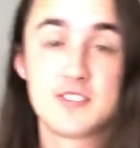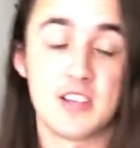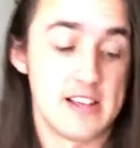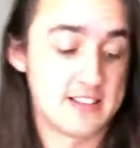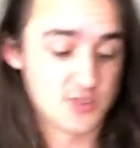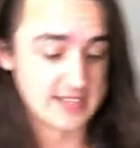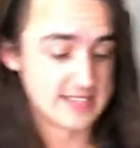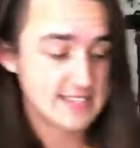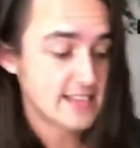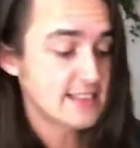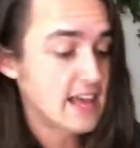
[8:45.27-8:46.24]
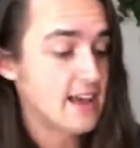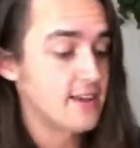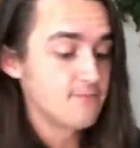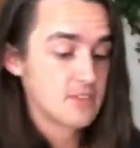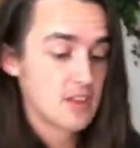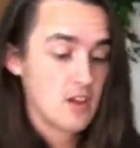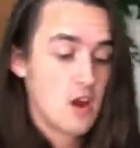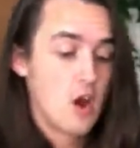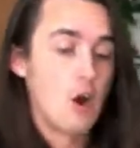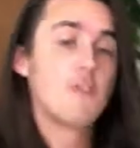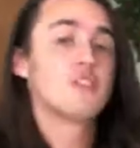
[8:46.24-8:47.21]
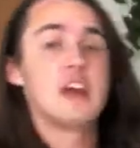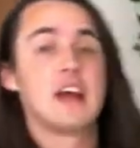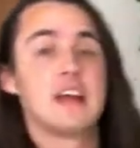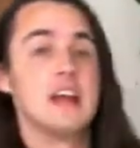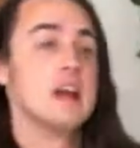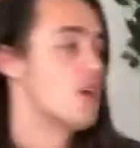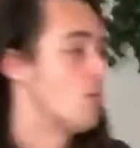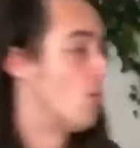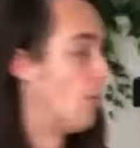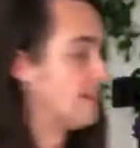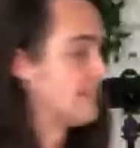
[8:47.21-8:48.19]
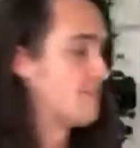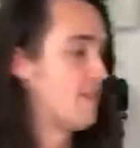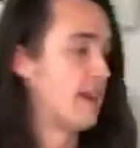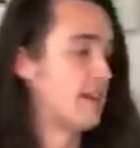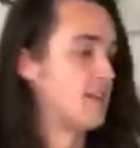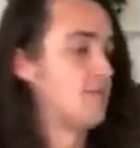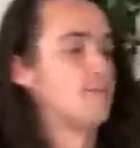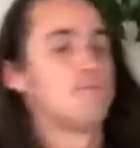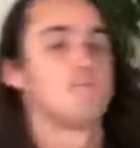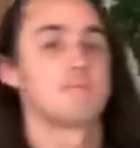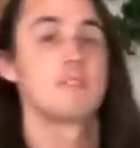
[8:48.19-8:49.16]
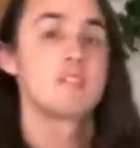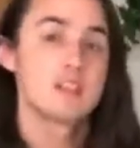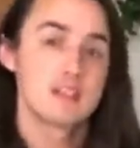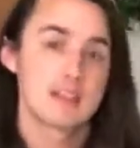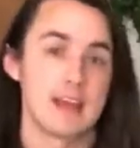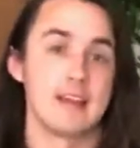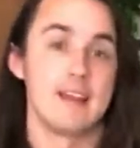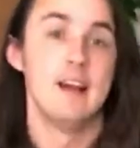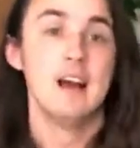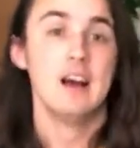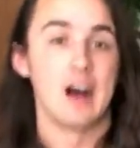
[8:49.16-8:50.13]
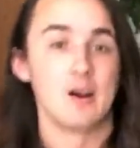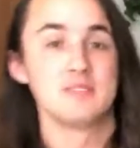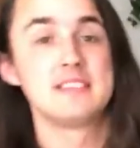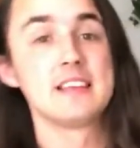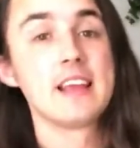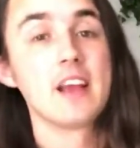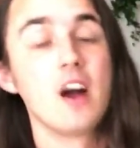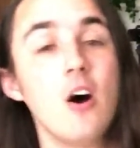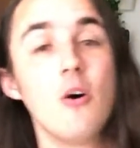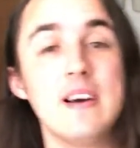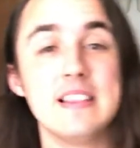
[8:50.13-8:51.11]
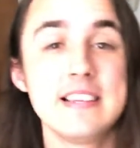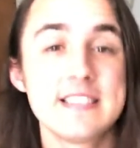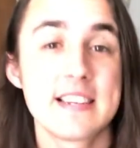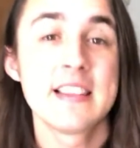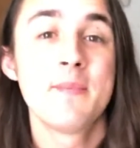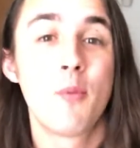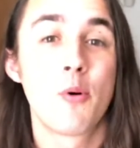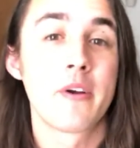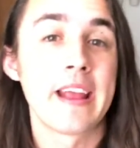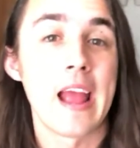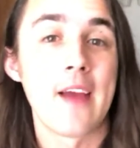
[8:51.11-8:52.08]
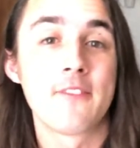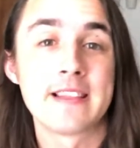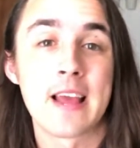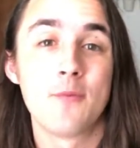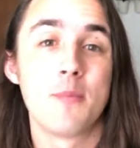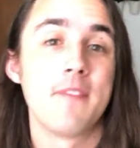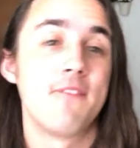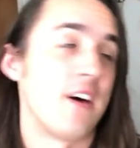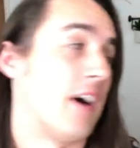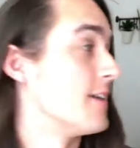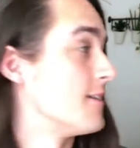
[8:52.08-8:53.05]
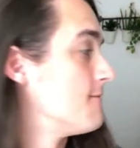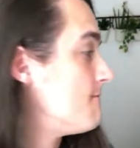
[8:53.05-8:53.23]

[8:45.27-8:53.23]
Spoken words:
And so I set that overnight, went to bed. Okay, I was thinking, oh, at least in the morning everything will be fine.